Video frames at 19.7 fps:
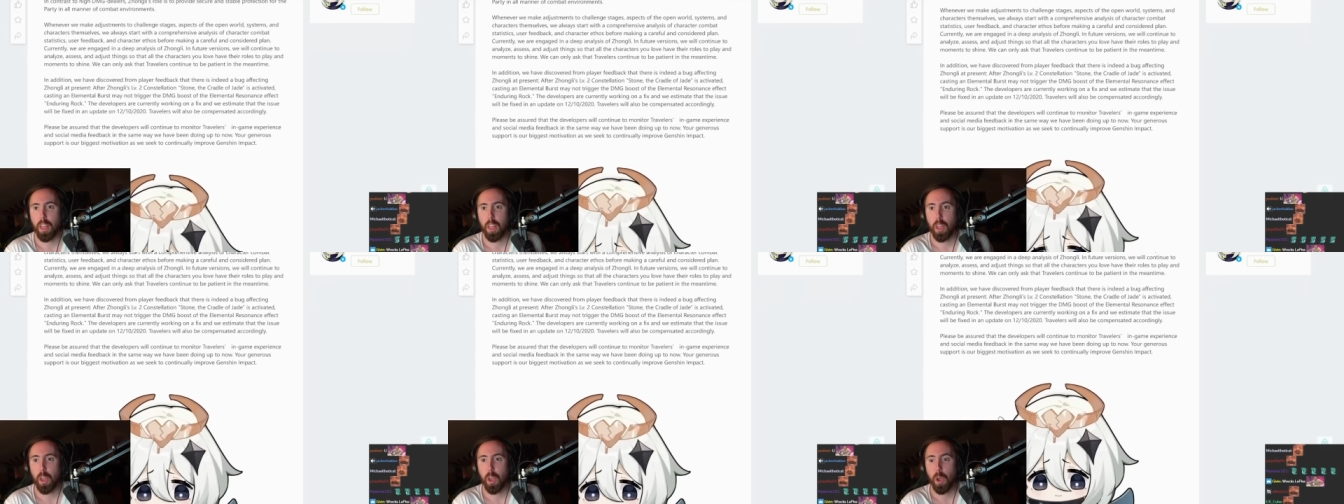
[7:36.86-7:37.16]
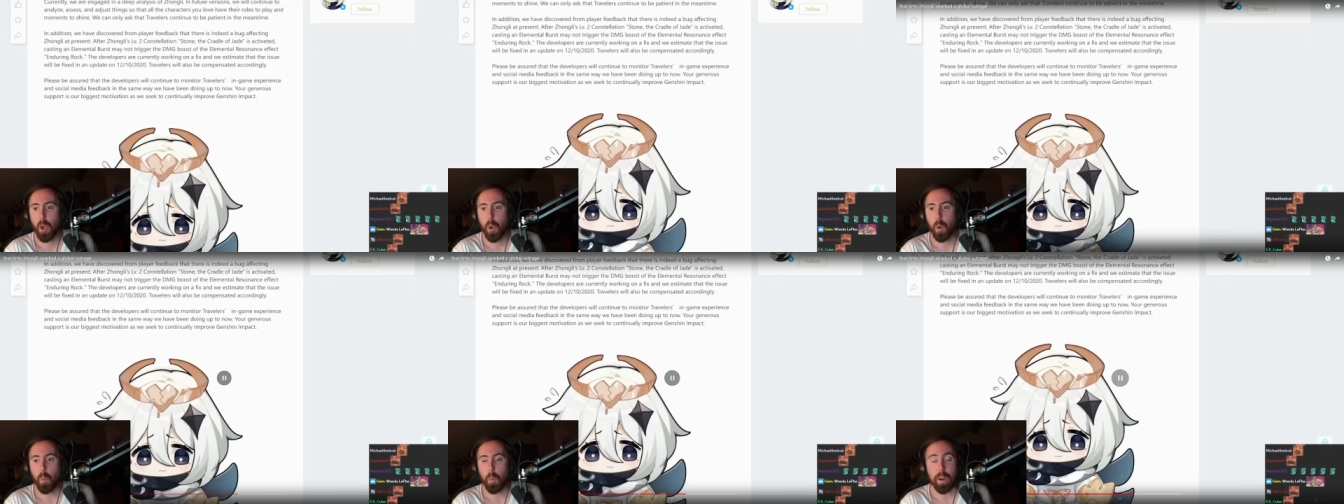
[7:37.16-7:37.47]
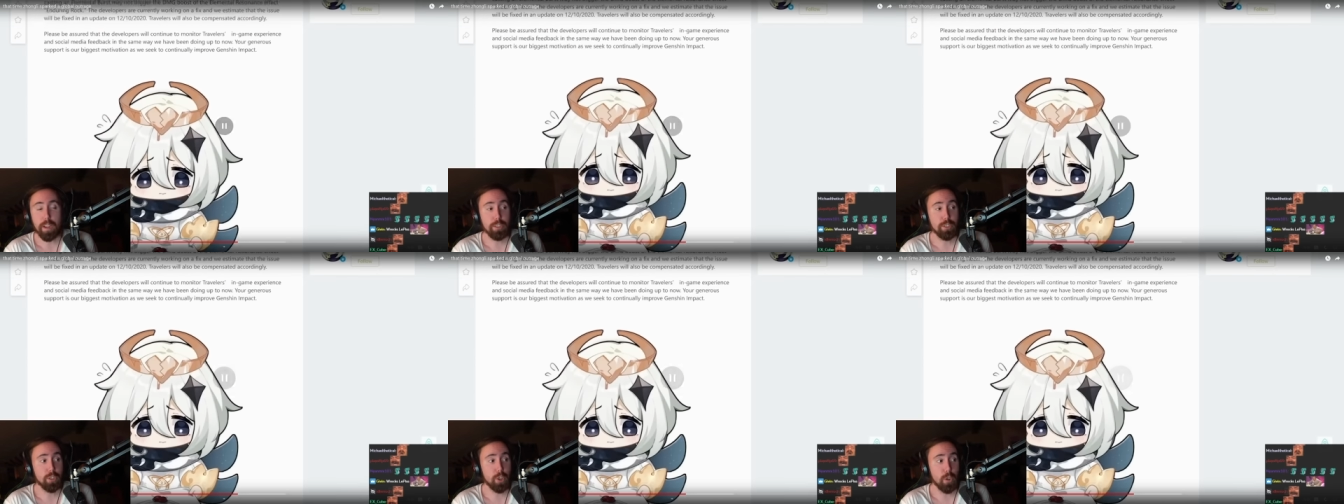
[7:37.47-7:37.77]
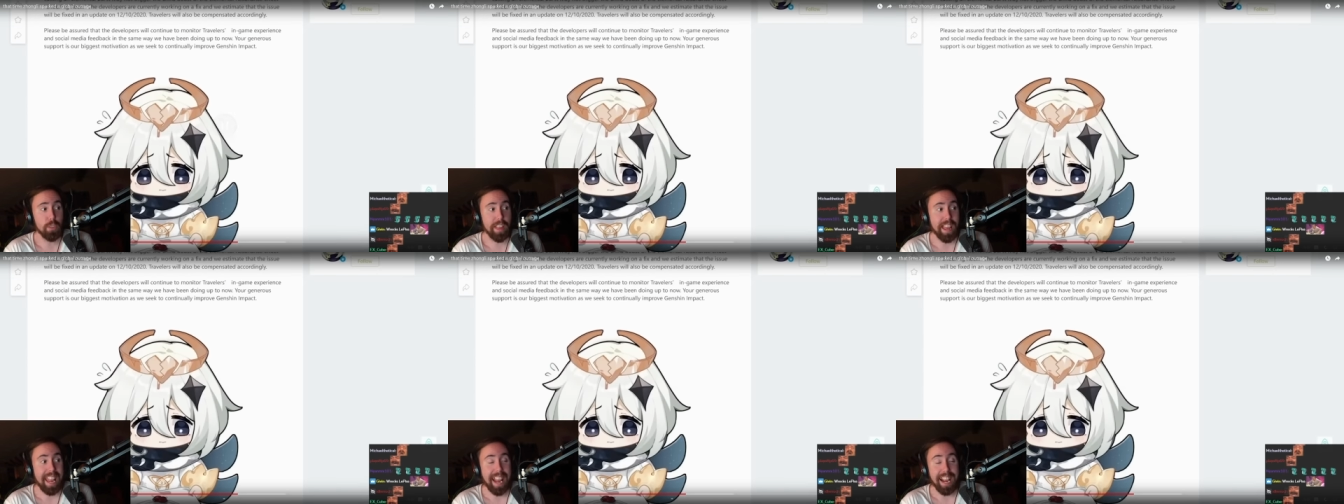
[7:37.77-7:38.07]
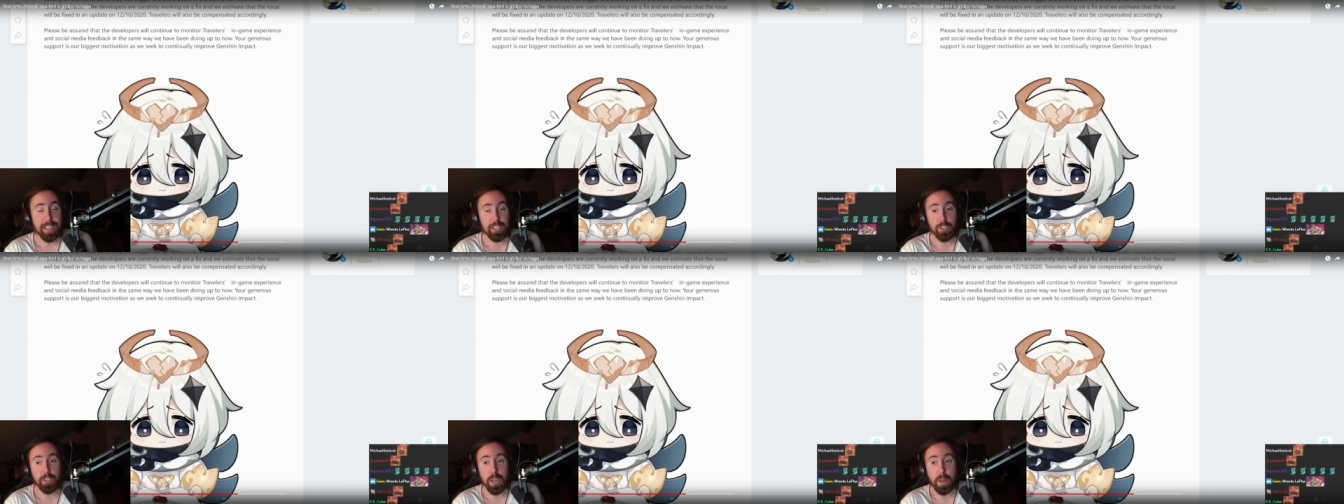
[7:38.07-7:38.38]
yeah, we Wait, so they
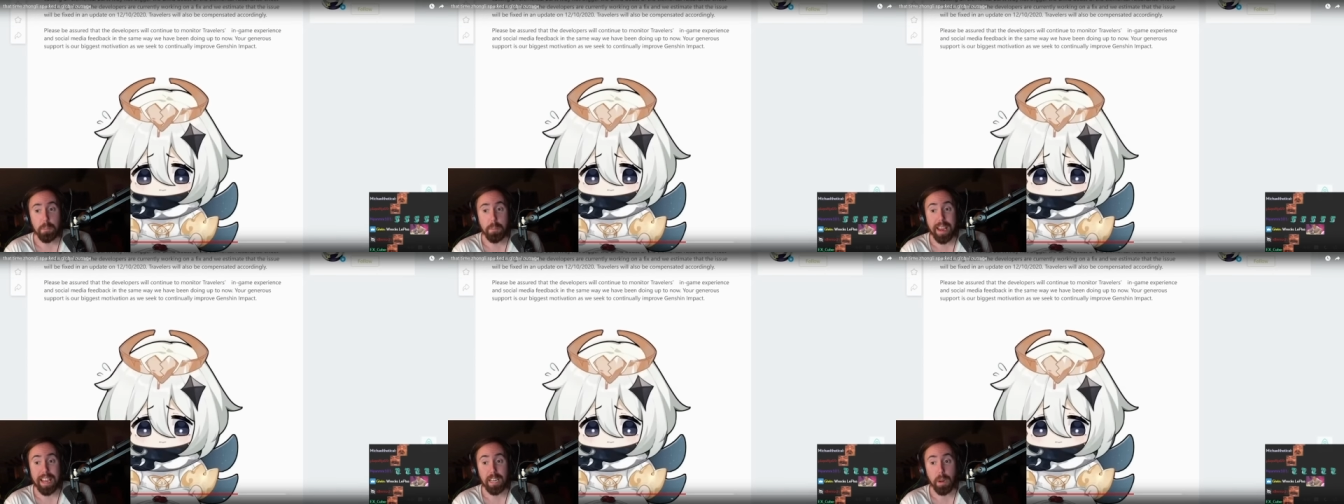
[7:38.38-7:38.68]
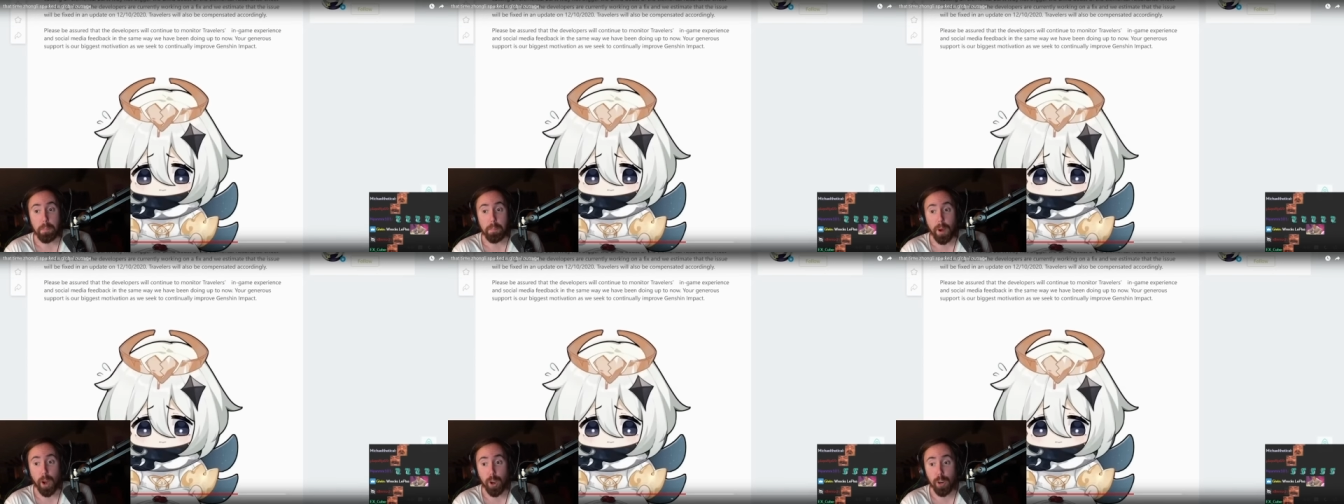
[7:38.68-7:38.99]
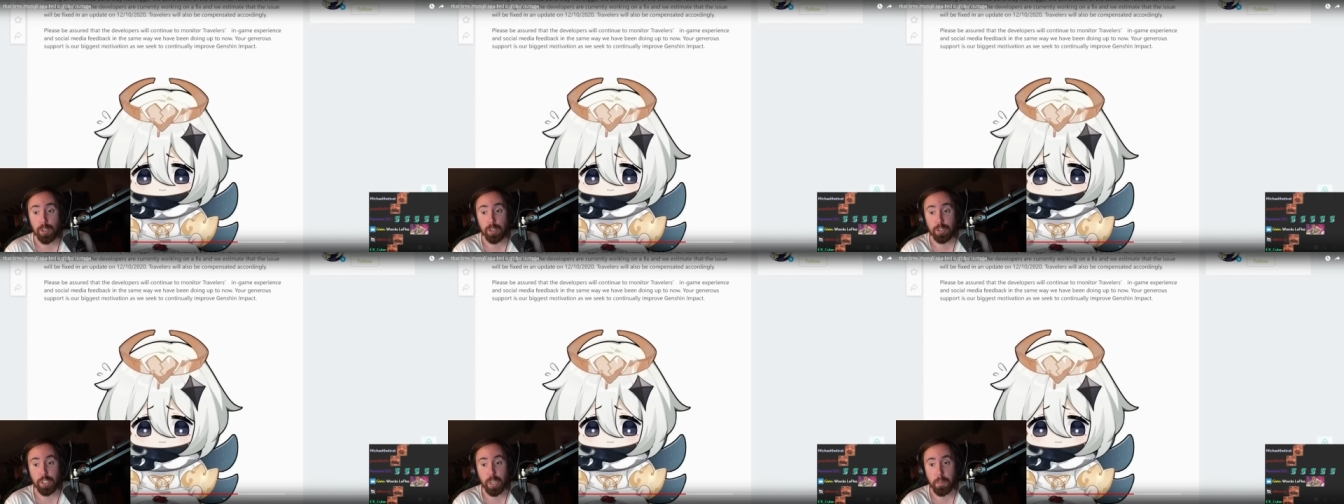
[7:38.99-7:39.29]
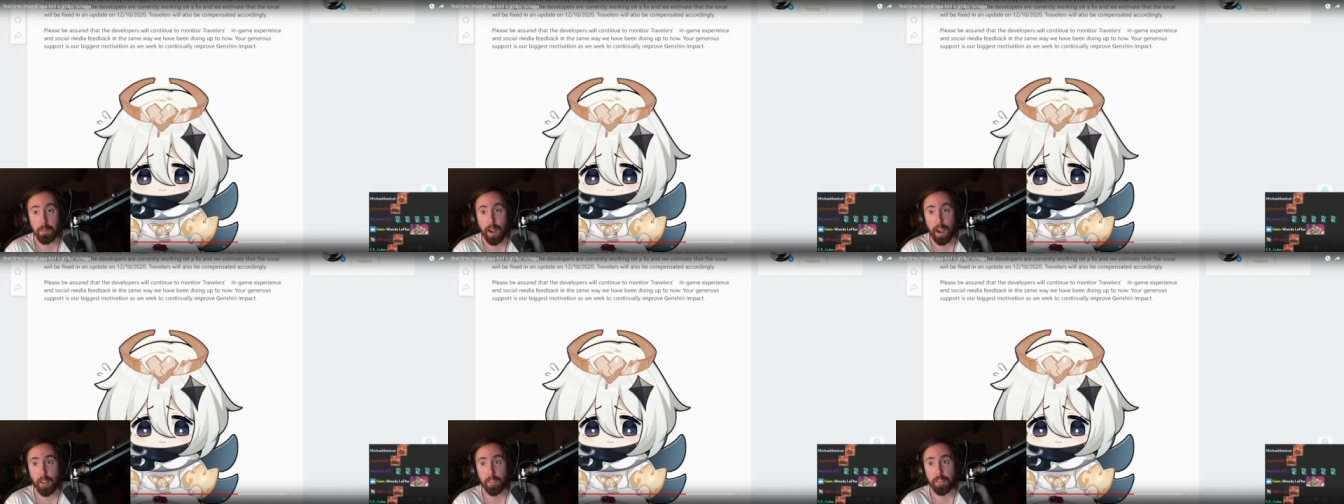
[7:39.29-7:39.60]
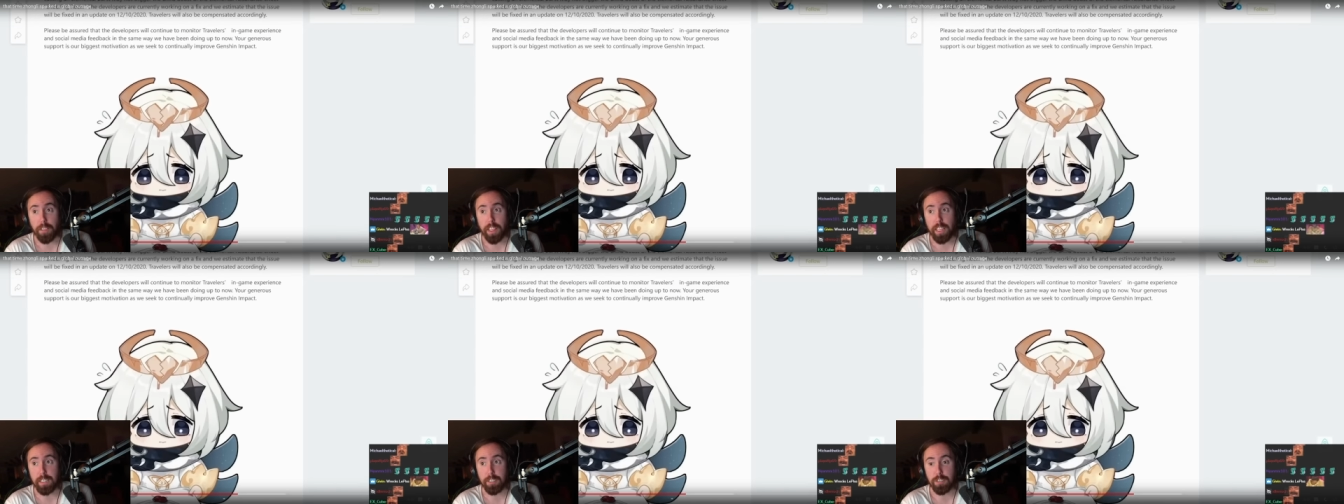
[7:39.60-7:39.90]
actually made a post
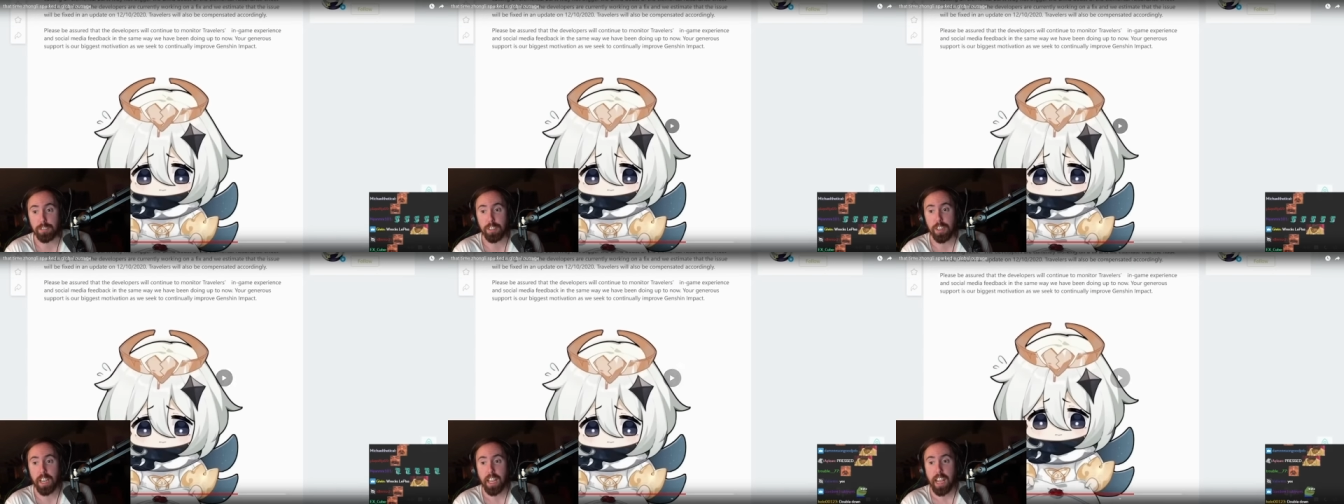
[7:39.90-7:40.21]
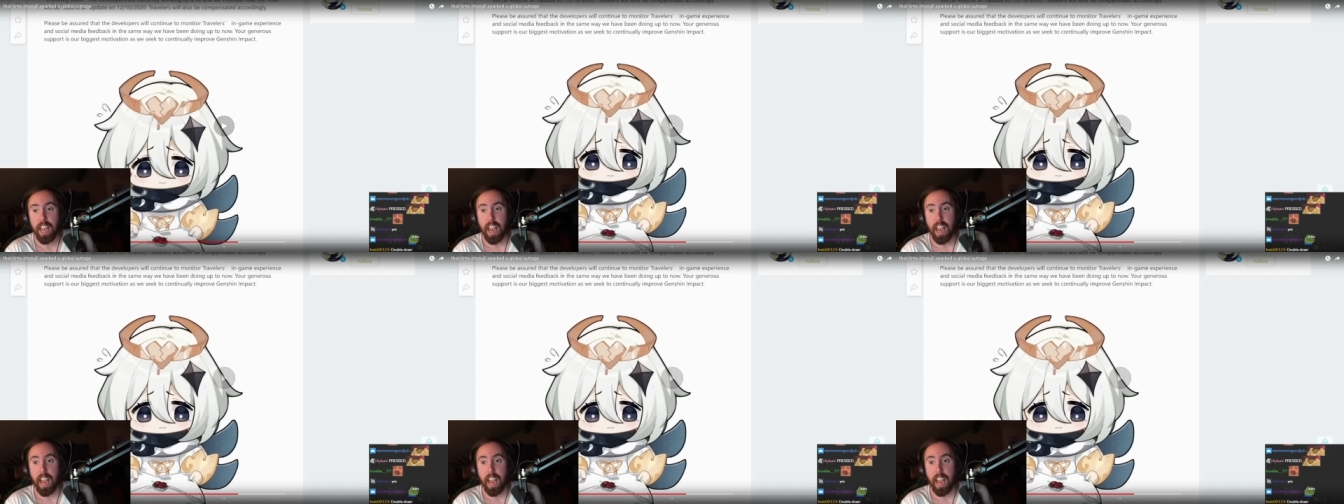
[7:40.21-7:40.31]
about this.